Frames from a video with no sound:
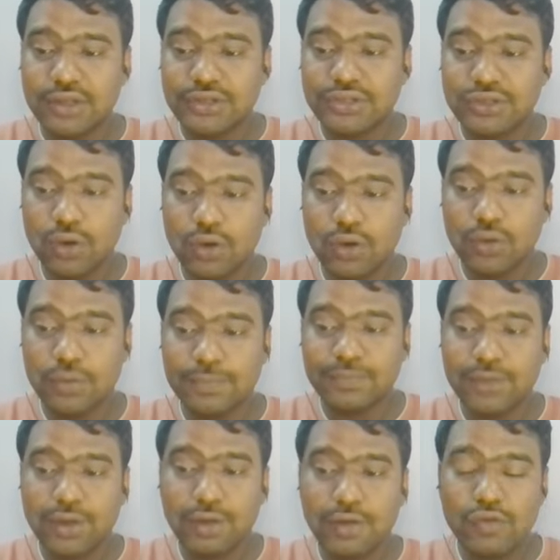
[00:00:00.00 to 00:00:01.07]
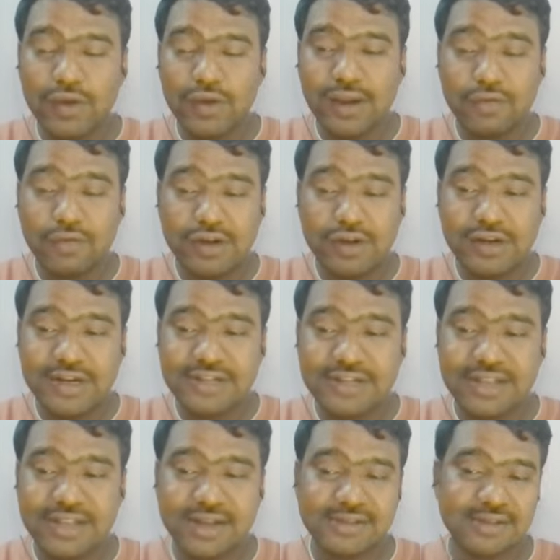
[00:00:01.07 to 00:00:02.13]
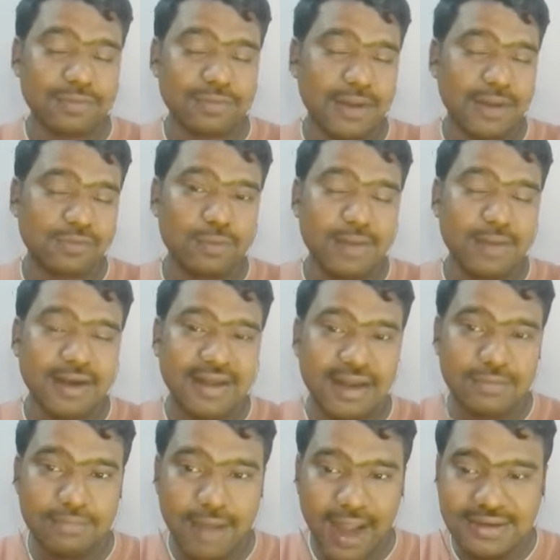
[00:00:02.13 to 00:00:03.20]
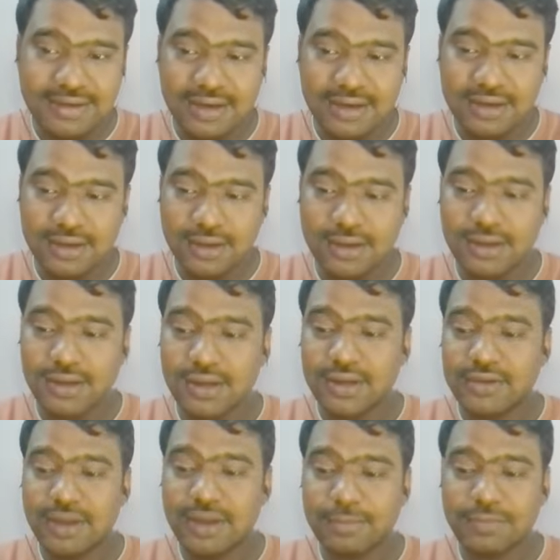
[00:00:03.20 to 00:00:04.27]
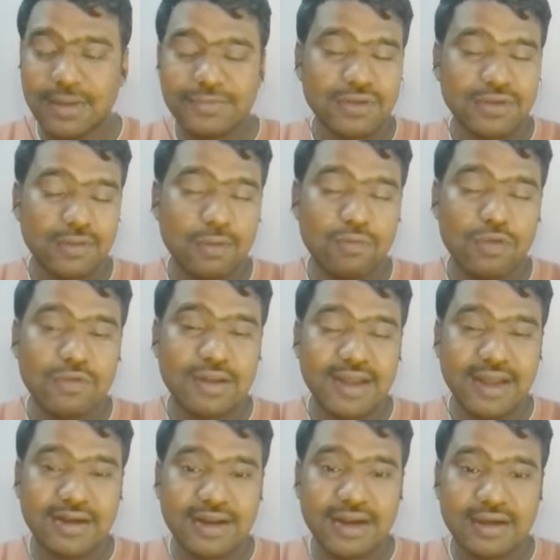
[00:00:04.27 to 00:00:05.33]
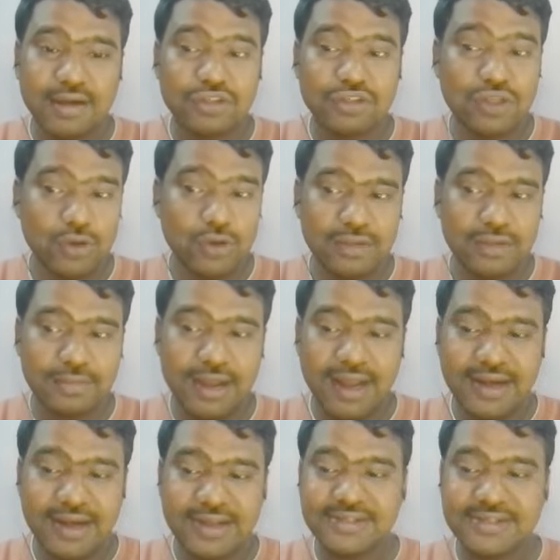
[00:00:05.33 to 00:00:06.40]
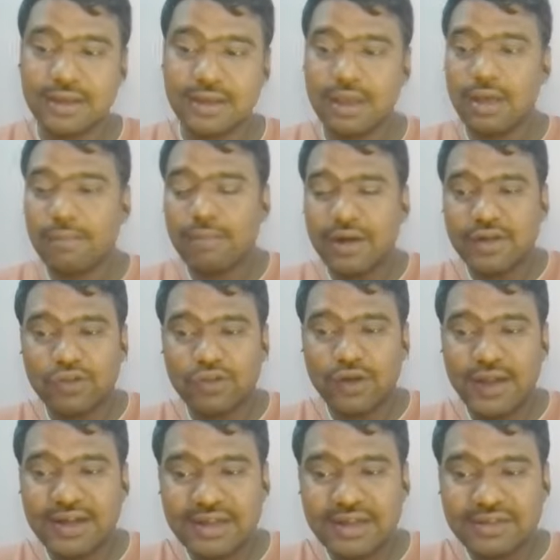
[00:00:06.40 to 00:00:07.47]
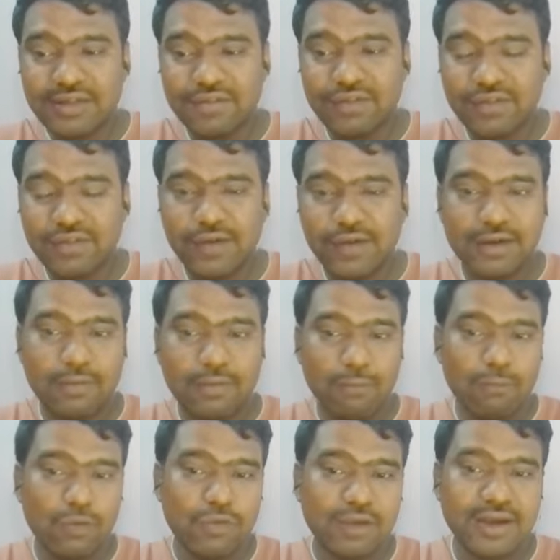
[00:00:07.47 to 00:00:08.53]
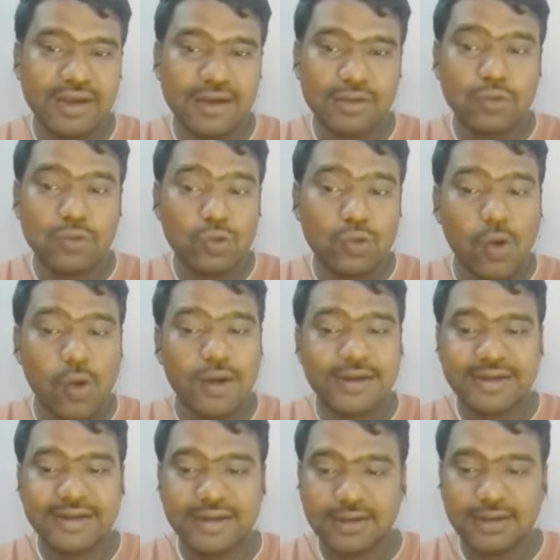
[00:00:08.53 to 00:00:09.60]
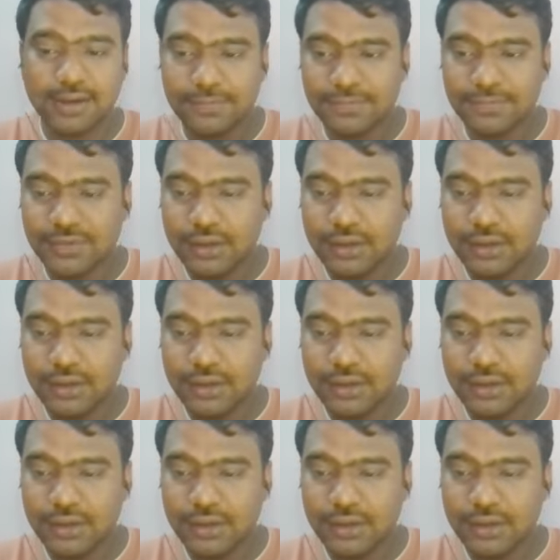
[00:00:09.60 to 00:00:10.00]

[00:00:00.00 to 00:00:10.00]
So if we didn't select, sometimes we might get bad data. Sometimes we will get data without email IDs. But if you can click the verified, we will get good quality data.